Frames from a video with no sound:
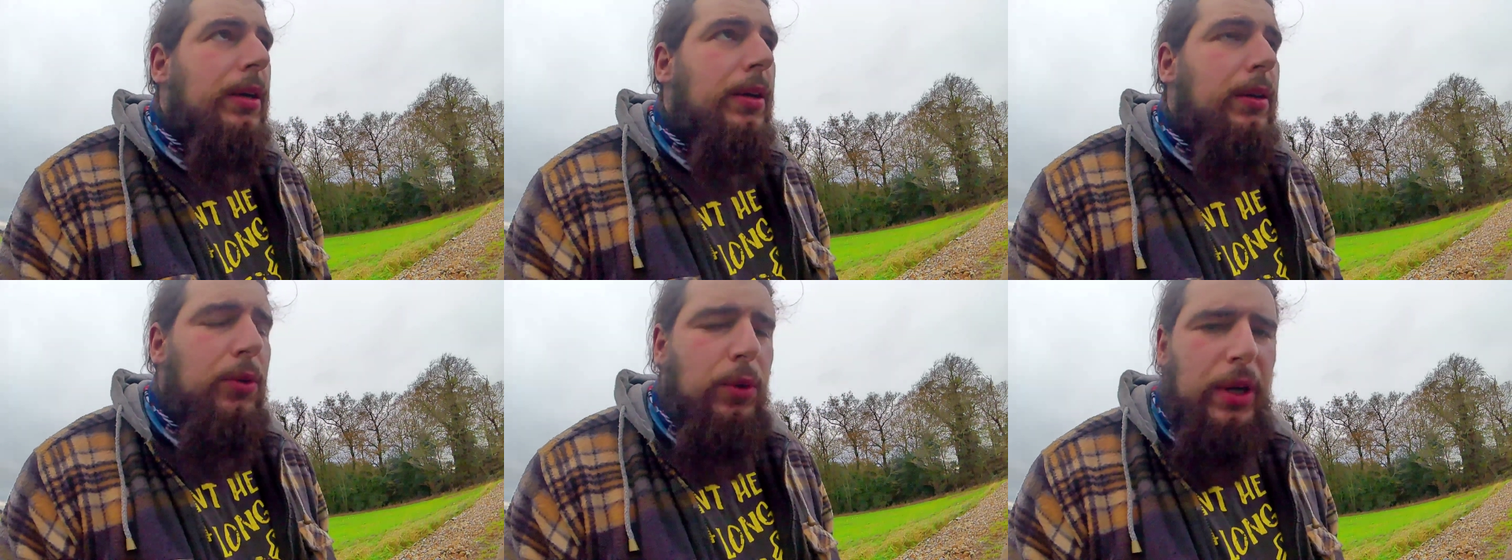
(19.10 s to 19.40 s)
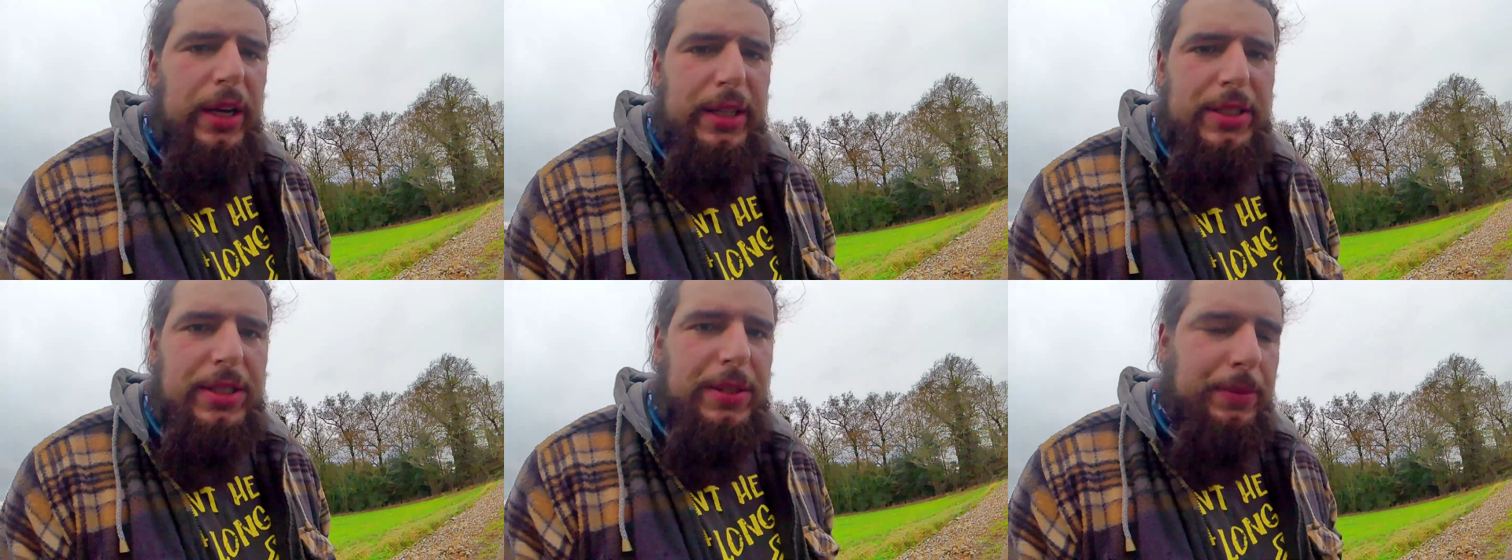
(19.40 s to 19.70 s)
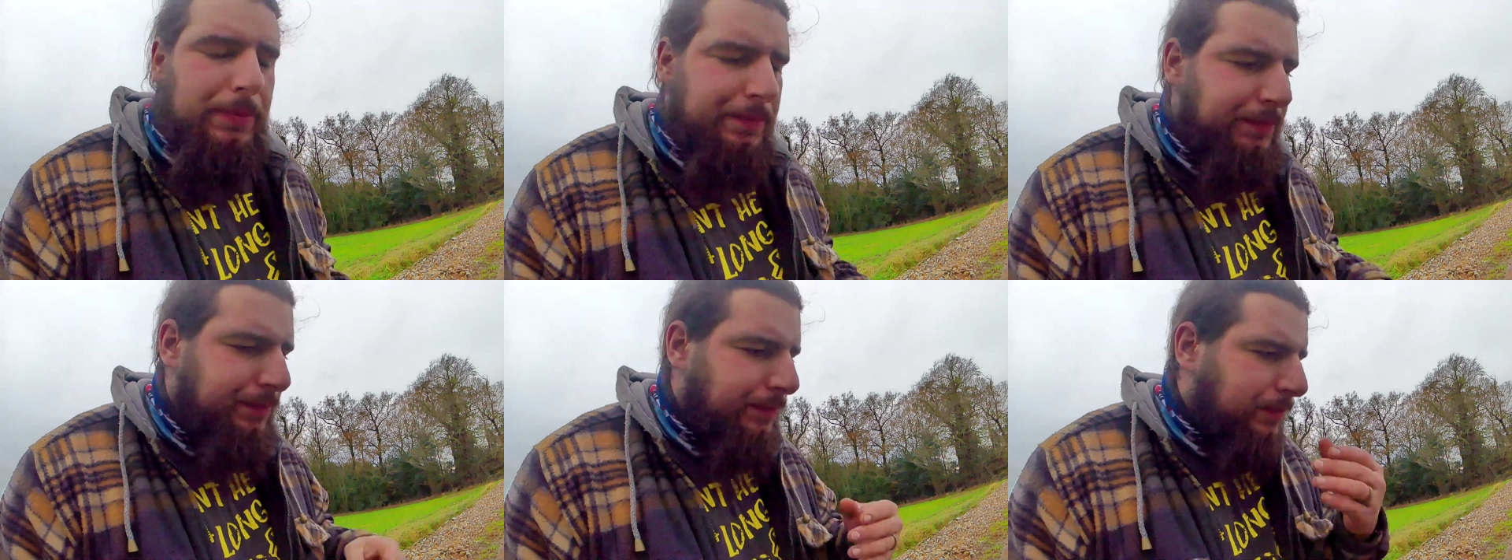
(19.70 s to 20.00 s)
Right,
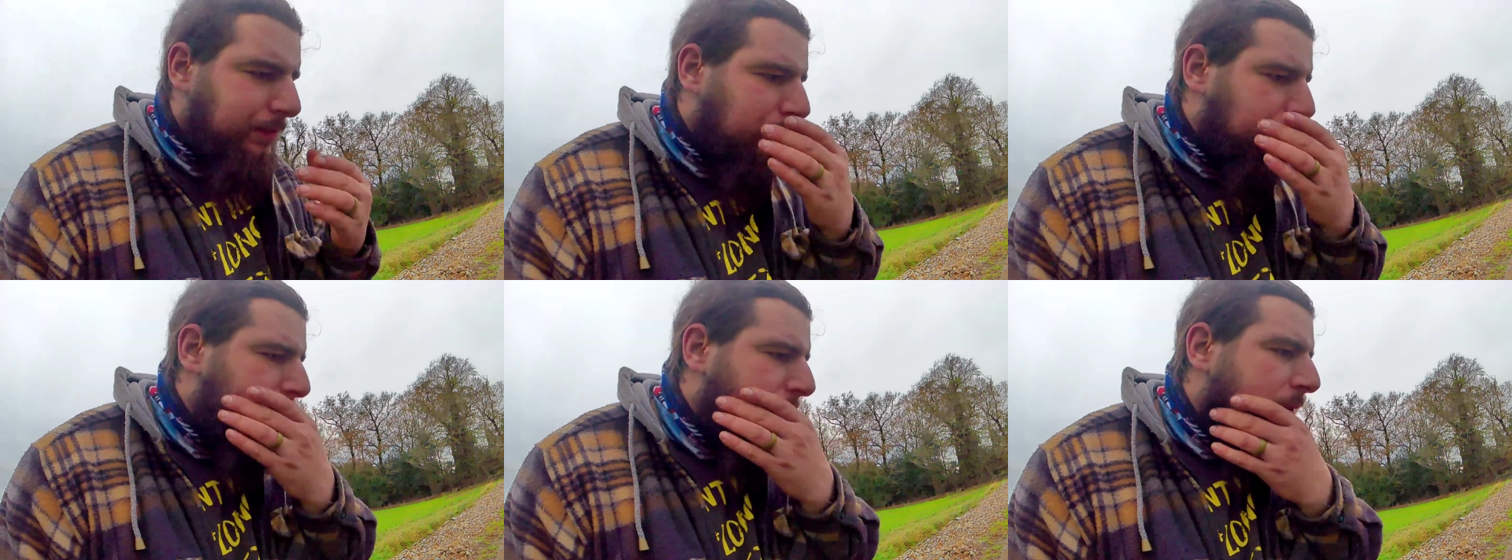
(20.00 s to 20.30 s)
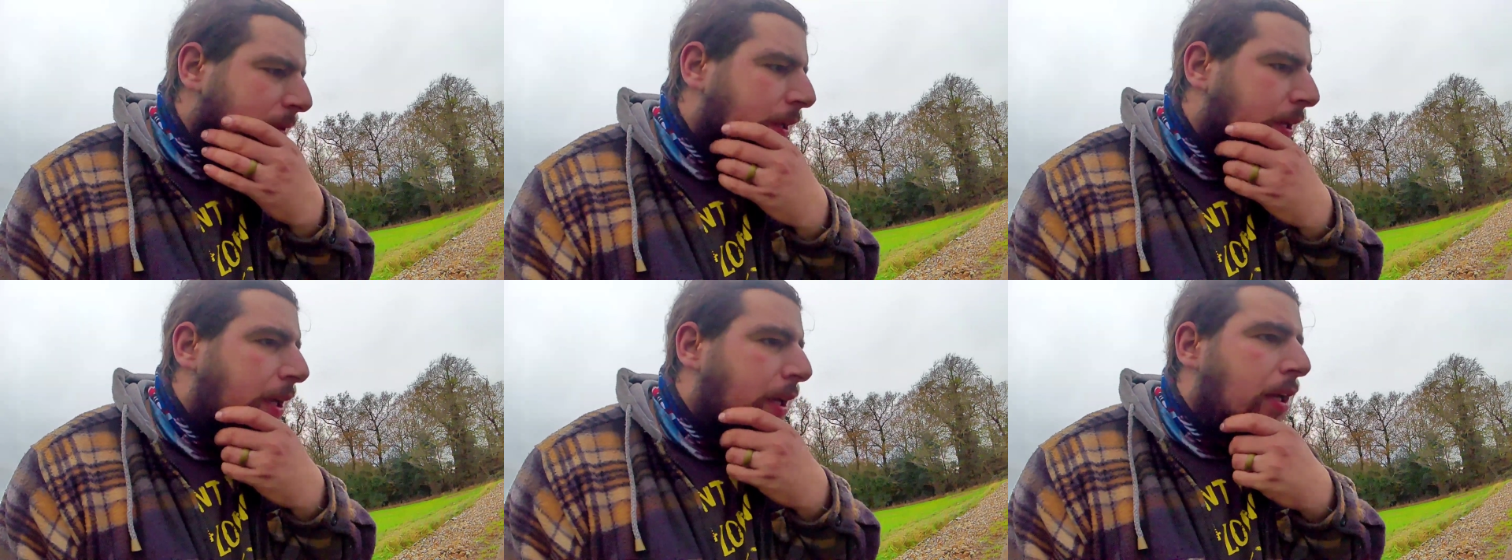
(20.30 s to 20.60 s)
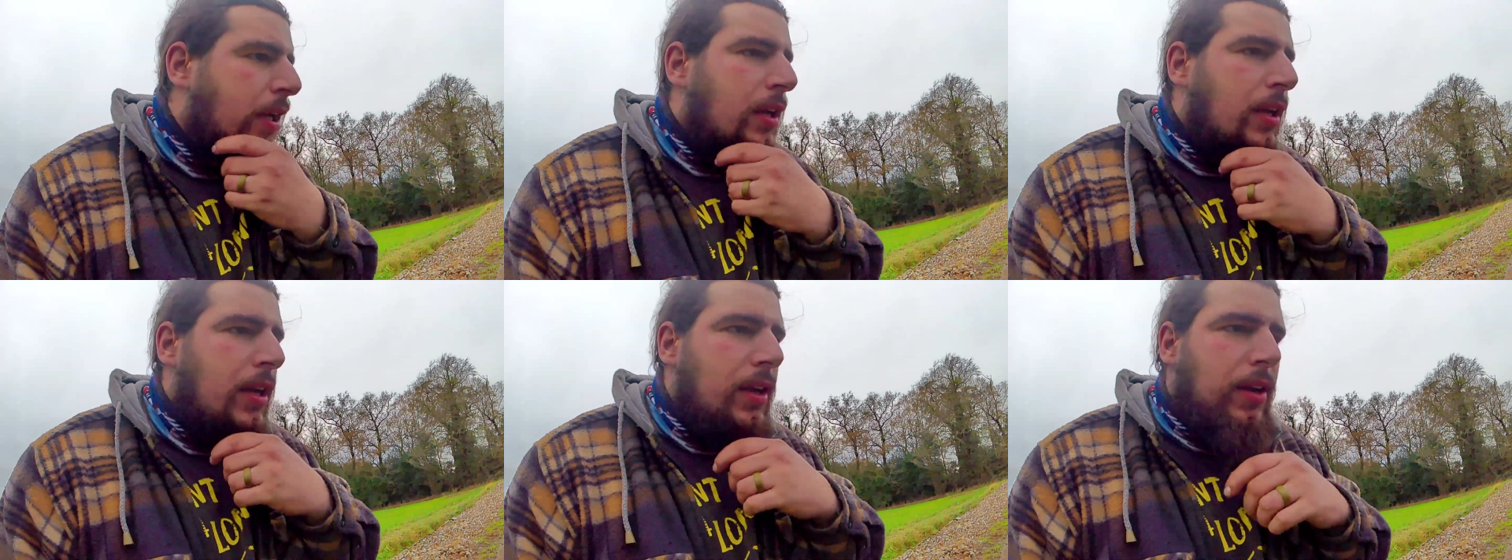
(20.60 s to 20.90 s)

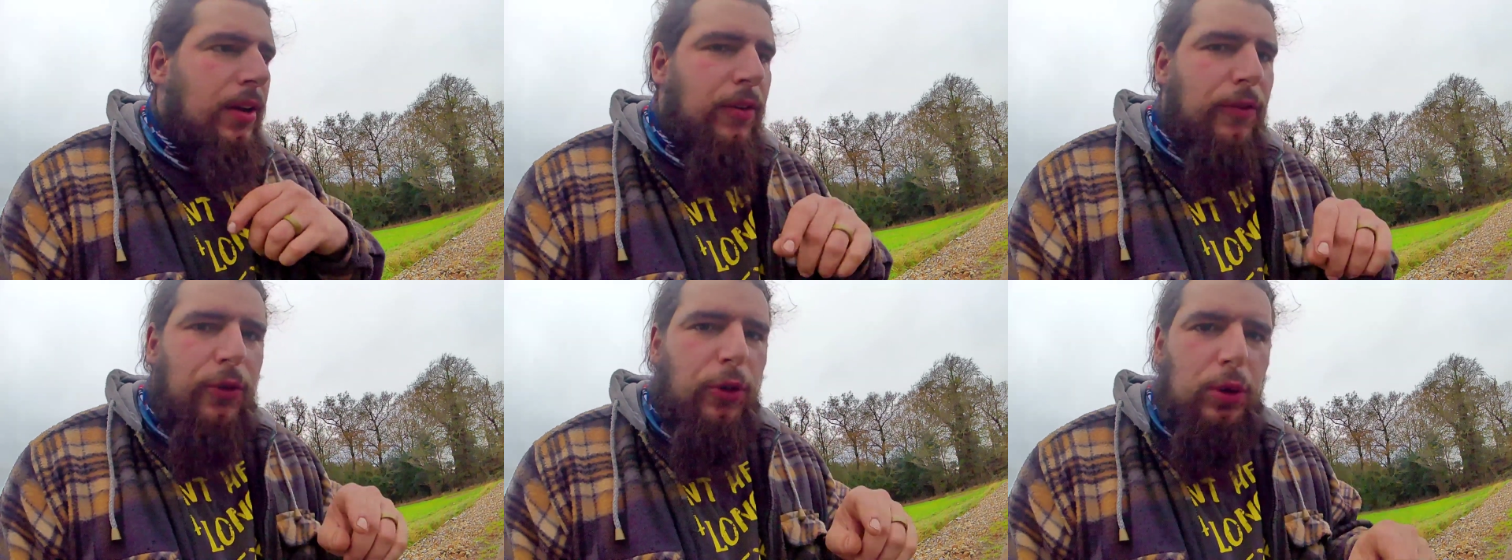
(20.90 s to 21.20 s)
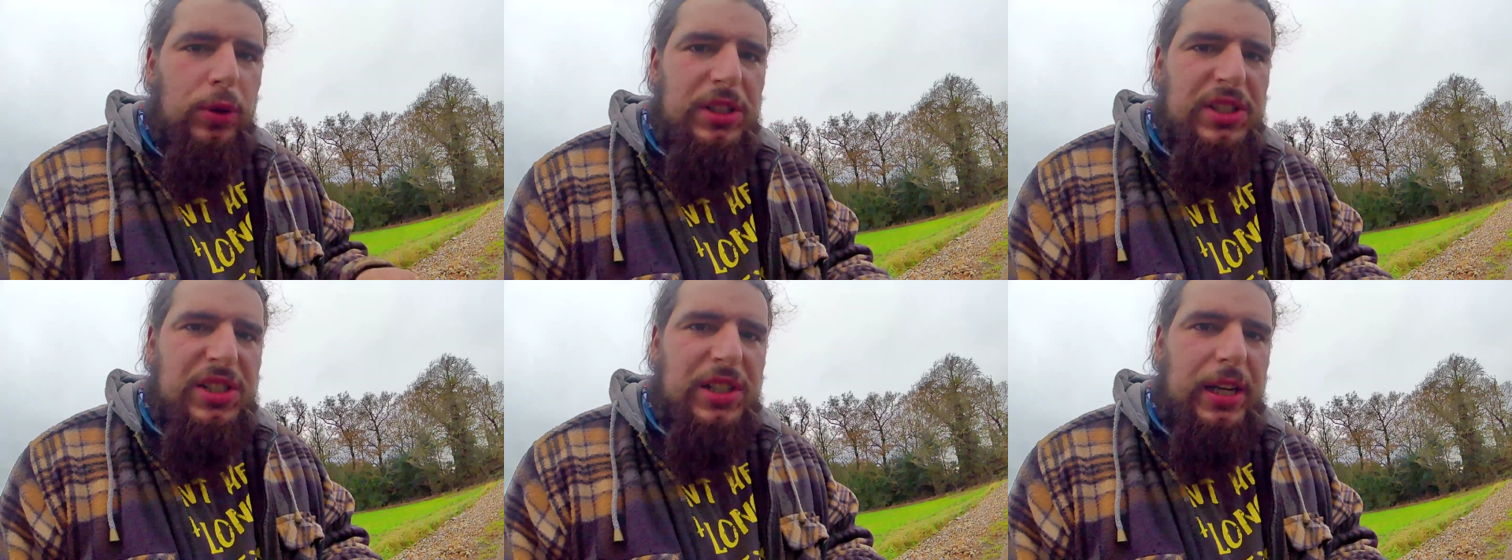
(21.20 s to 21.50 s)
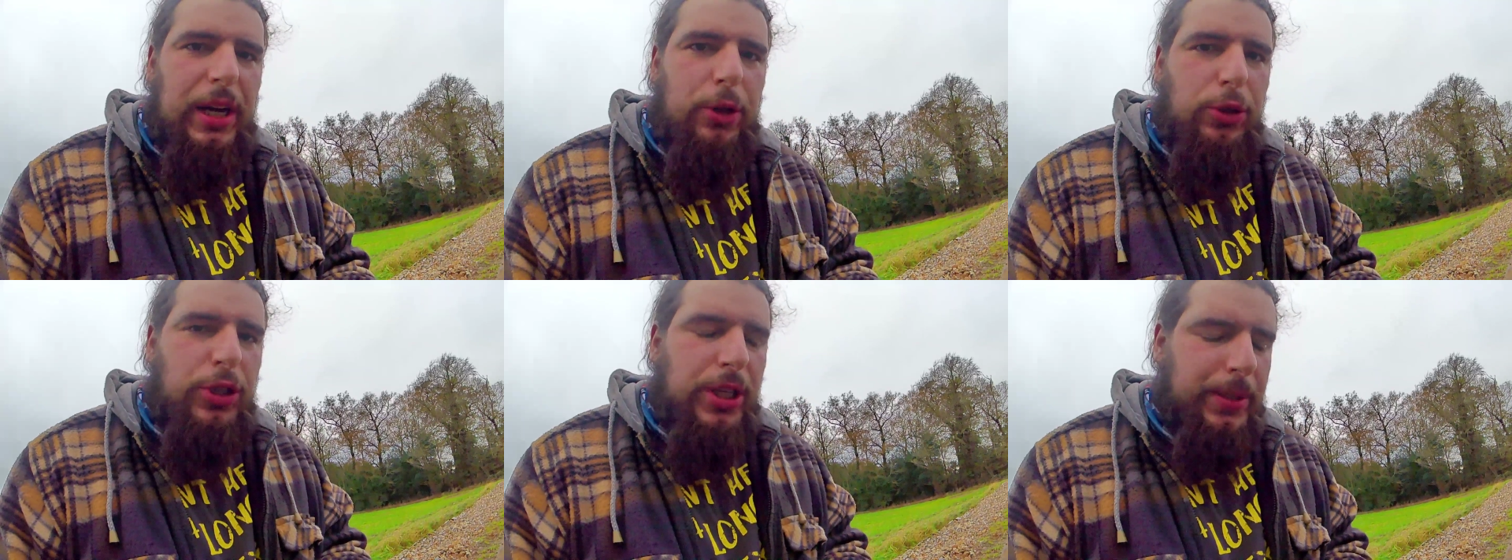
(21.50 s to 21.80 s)
full
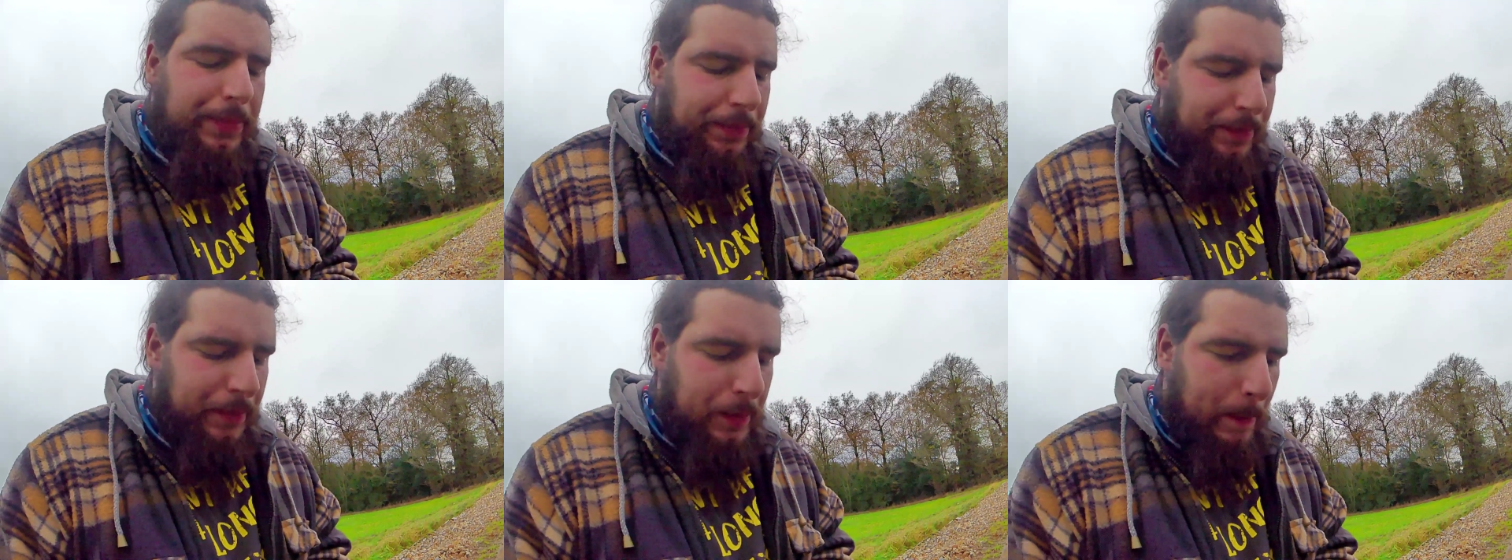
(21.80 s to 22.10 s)
disclosure,